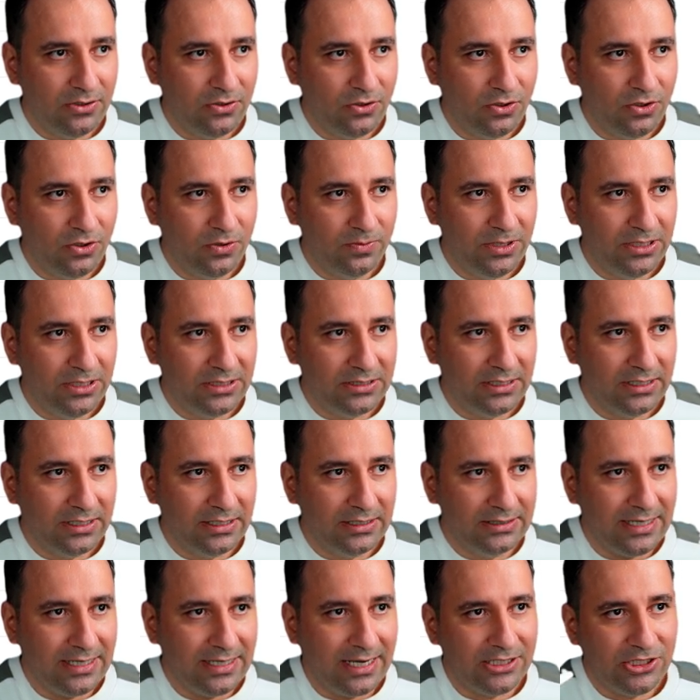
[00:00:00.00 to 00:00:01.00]

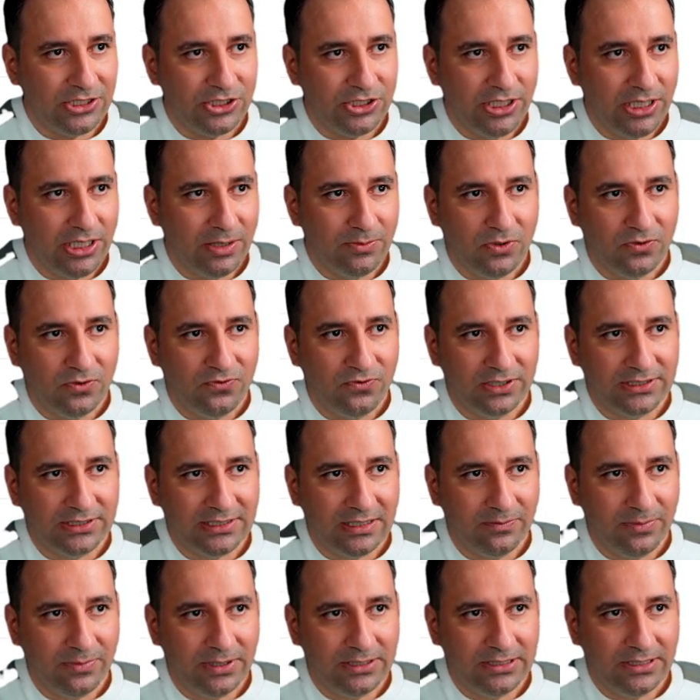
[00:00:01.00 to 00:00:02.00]
omit-demo, for
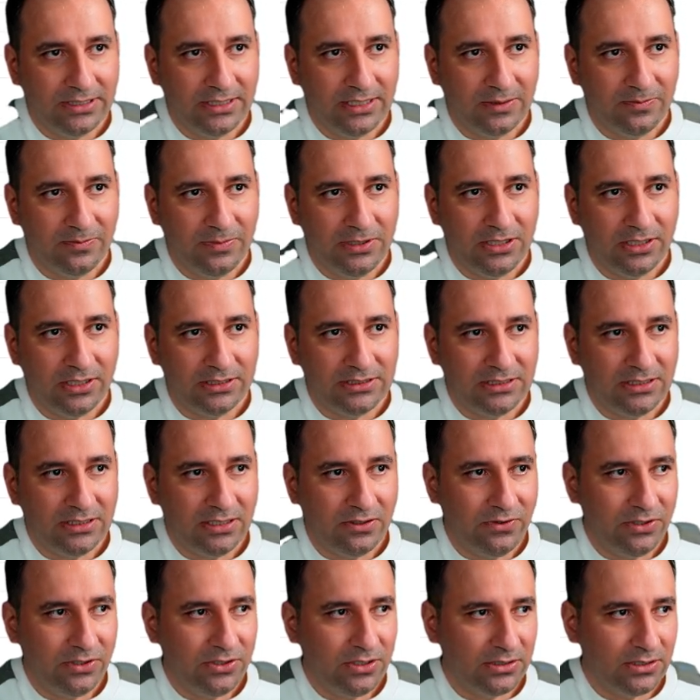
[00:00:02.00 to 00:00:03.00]
example,
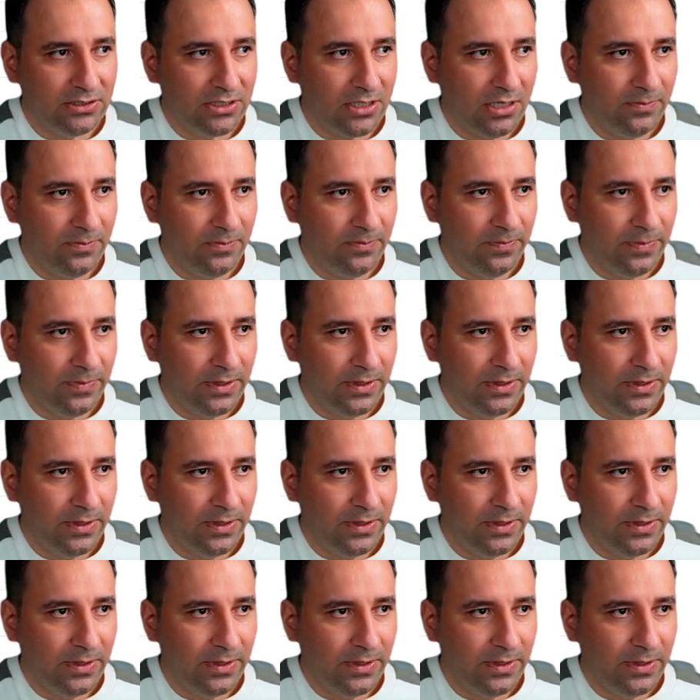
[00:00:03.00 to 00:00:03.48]
dap.signalwire.com.